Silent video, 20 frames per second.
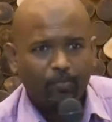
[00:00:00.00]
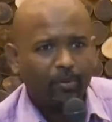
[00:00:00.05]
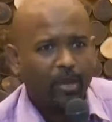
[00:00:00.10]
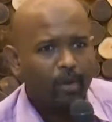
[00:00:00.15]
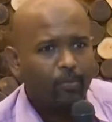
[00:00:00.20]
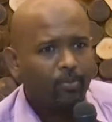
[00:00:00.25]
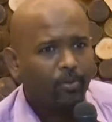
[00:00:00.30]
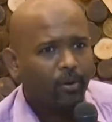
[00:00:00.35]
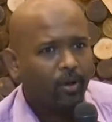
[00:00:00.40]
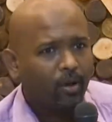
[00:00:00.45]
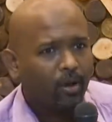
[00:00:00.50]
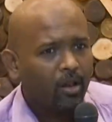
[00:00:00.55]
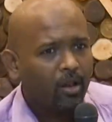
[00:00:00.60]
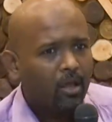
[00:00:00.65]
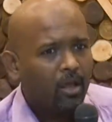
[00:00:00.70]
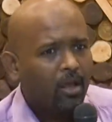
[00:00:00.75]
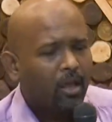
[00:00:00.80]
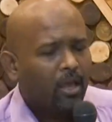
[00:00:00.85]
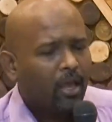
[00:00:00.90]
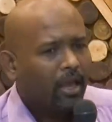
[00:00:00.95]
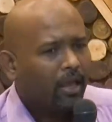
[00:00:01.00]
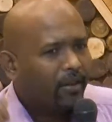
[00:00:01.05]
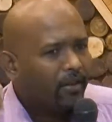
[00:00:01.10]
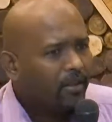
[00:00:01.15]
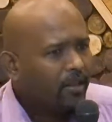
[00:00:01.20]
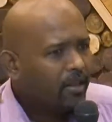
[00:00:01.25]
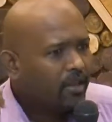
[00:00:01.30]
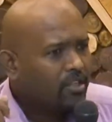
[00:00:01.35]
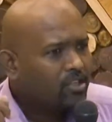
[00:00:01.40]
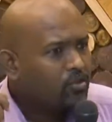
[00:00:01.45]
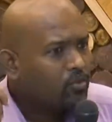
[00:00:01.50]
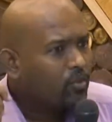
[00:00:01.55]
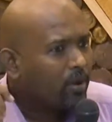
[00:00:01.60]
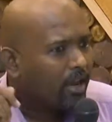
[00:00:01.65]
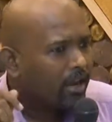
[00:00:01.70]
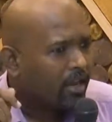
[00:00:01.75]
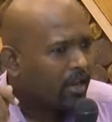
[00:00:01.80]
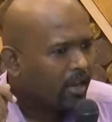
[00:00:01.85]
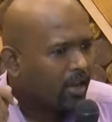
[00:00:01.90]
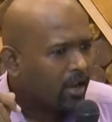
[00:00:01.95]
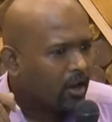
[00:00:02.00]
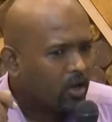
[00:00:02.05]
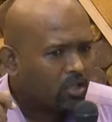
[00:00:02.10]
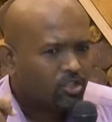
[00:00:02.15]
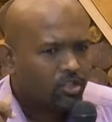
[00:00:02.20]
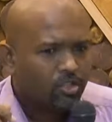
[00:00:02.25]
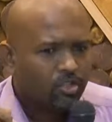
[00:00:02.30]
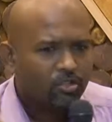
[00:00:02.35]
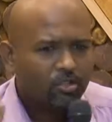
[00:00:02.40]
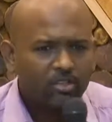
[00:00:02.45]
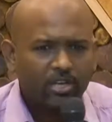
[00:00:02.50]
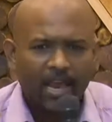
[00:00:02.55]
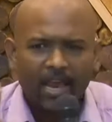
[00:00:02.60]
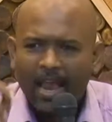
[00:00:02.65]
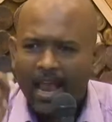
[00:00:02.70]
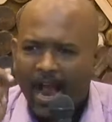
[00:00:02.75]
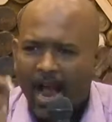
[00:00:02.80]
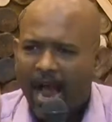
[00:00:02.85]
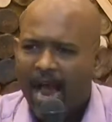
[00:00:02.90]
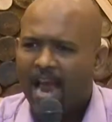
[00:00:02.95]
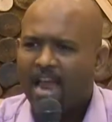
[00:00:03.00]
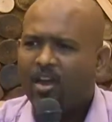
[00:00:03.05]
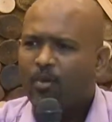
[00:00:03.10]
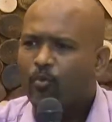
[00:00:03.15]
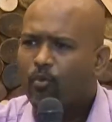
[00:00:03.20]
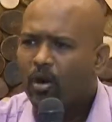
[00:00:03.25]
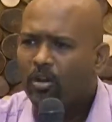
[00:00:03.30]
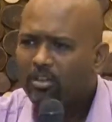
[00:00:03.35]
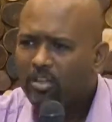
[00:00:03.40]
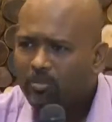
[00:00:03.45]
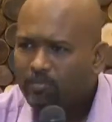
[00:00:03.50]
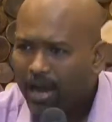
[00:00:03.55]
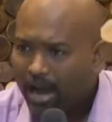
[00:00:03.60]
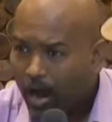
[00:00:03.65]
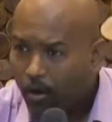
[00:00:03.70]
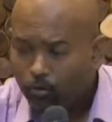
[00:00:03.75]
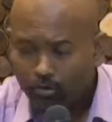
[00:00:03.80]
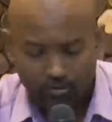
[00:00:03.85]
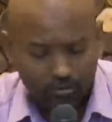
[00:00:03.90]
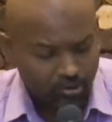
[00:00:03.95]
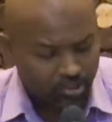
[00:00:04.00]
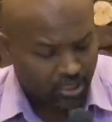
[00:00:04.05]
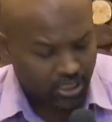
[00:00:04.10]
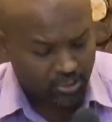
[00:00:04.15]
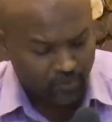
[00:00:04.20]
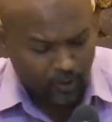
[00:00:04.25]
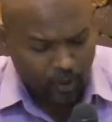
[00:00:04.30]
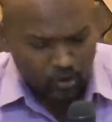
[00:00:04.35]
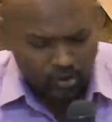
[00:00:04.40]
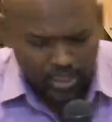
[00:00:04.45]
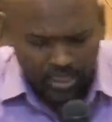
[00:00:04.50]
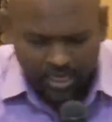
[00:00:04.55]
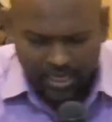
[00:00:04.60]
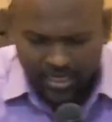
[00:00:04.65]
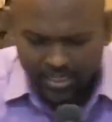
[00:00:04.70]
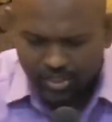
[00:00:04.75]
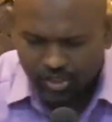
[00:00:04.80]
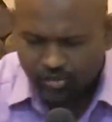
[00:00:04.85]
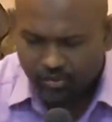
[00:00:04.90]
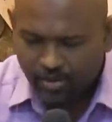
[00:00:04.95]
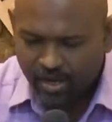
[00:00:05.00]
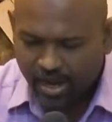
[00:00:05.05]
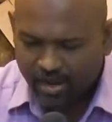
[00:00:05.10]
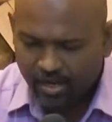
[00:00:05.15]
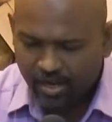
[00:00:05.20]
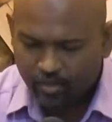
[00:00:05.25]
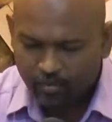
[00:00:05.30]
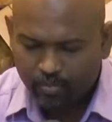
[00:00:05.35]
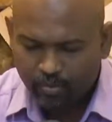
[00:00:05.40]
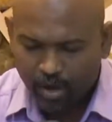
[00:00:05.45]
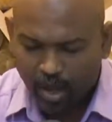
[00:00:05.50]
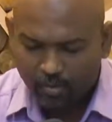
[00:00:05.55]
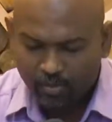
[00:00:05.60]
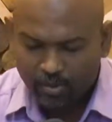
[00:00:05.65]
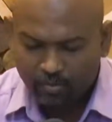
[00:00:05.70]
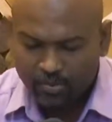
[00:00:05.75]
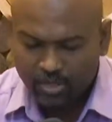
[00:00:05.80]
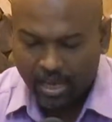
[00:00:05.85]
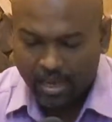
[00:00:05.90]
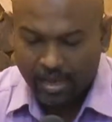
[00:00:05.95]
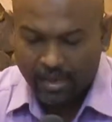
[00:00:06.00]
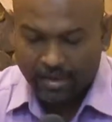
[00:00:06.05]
people, and he is very cautious to say, I want him out of the church because he is creating problems.